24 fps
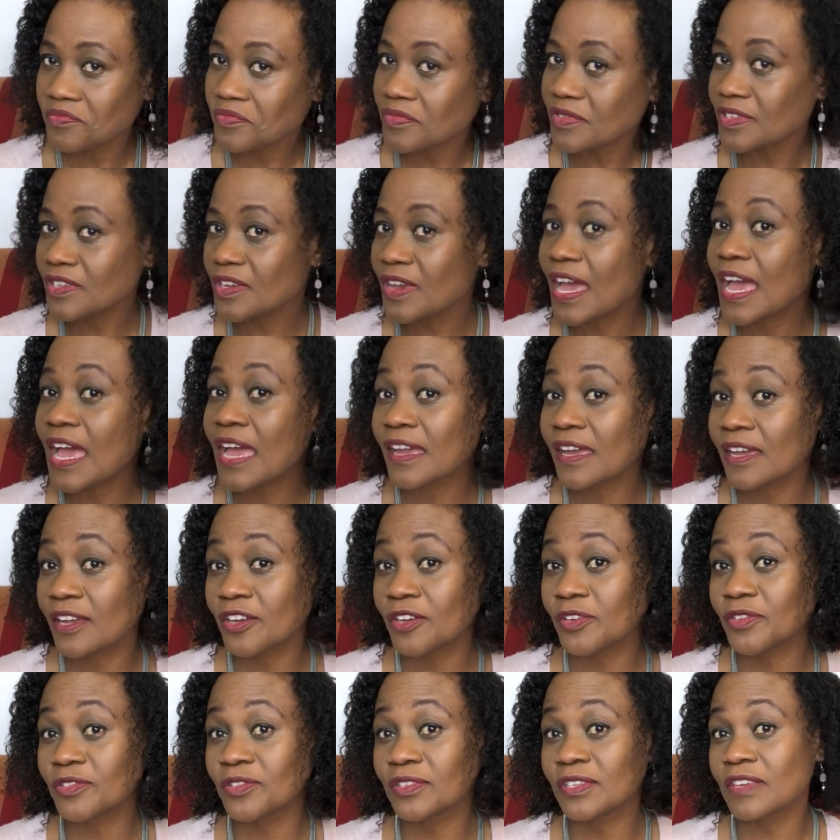Your hair can go.
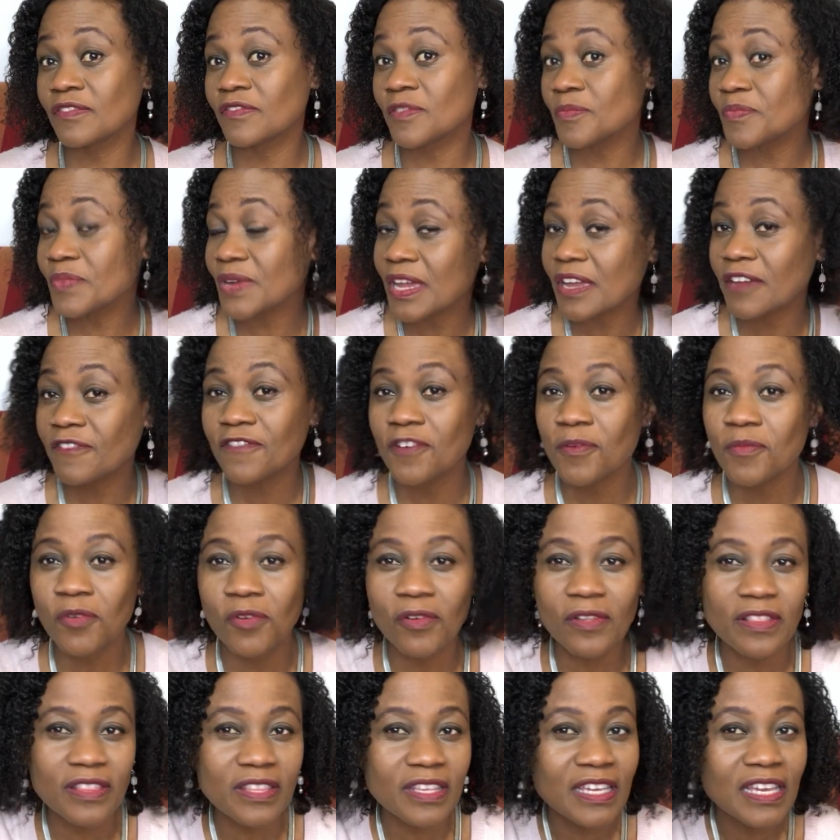So give a break from
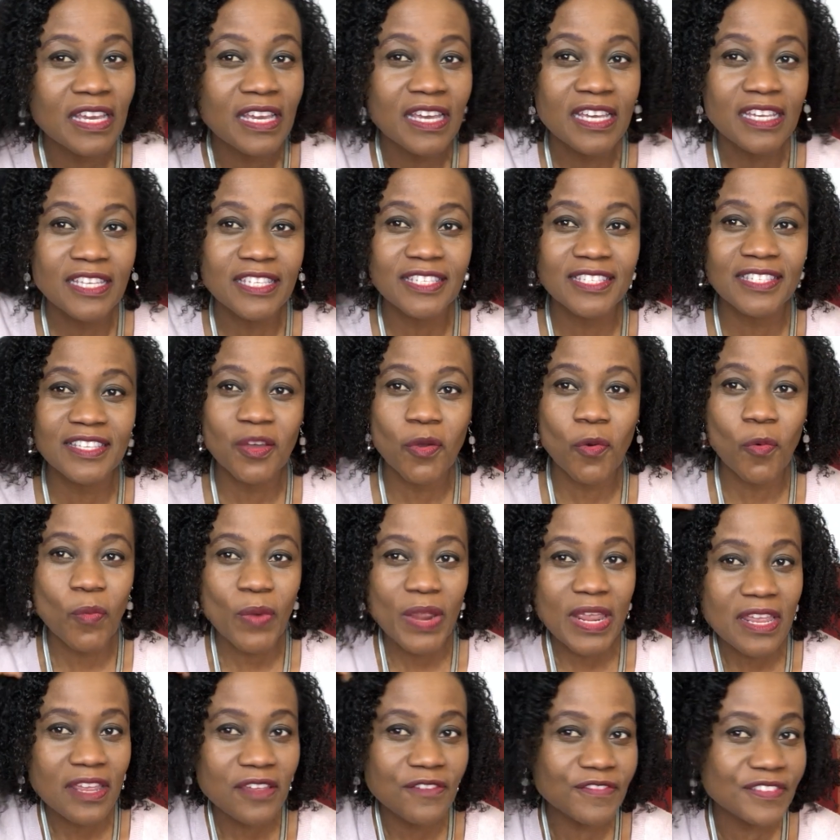all the
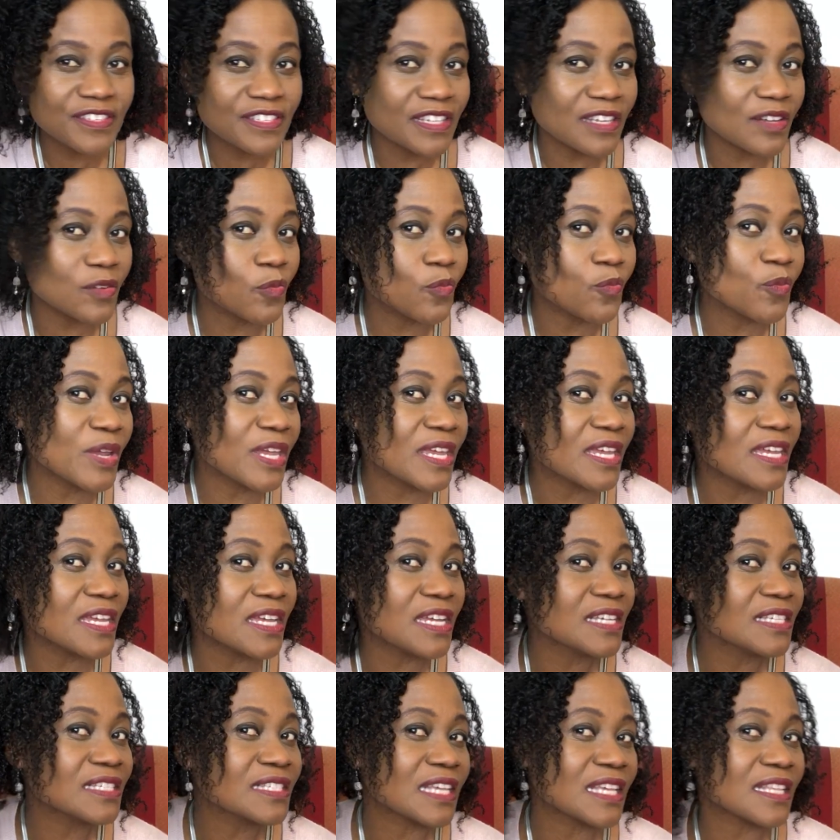weaves and
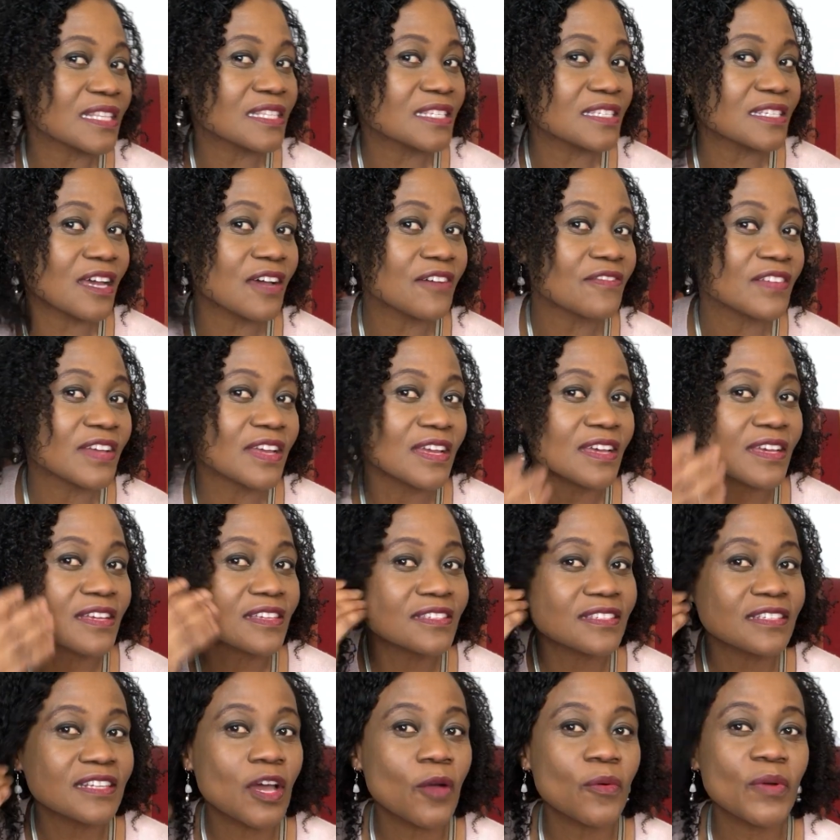wigs and stuff.
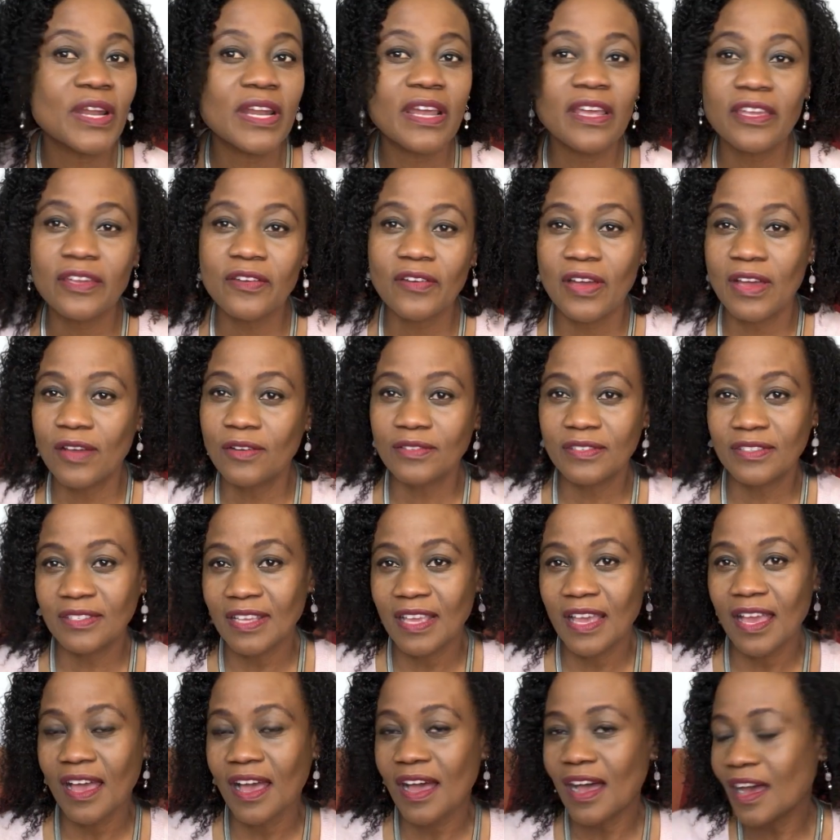So now when I go out,
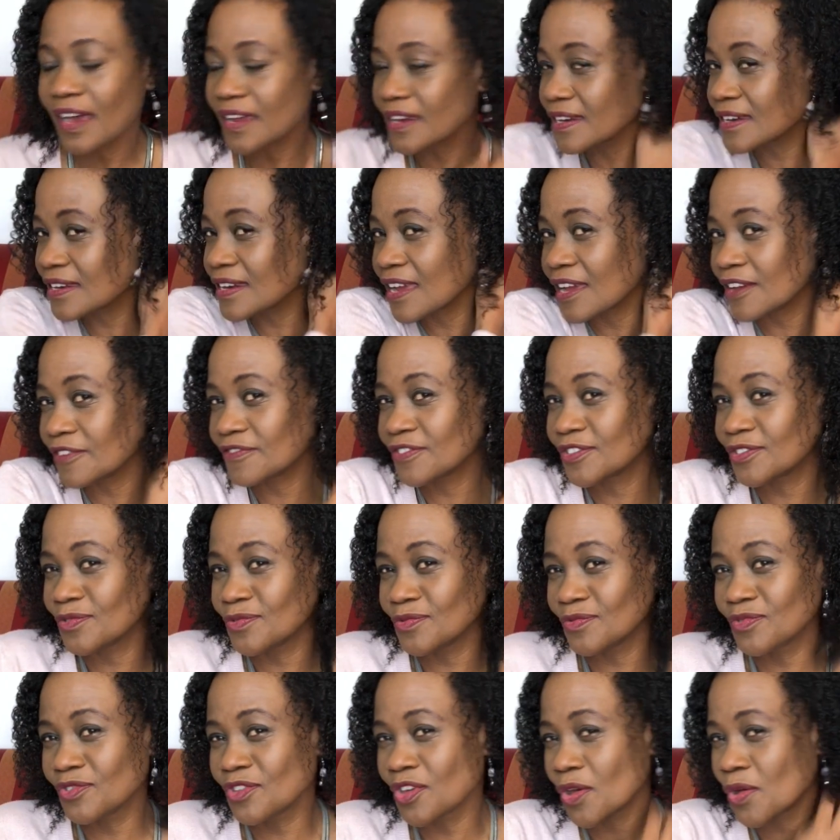I don't have to
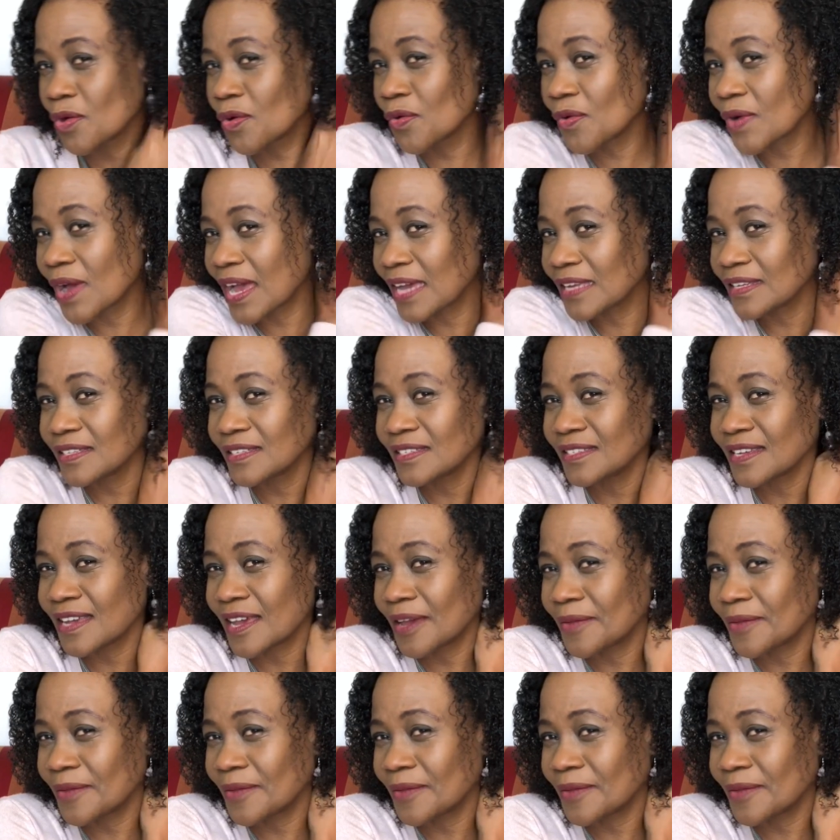go and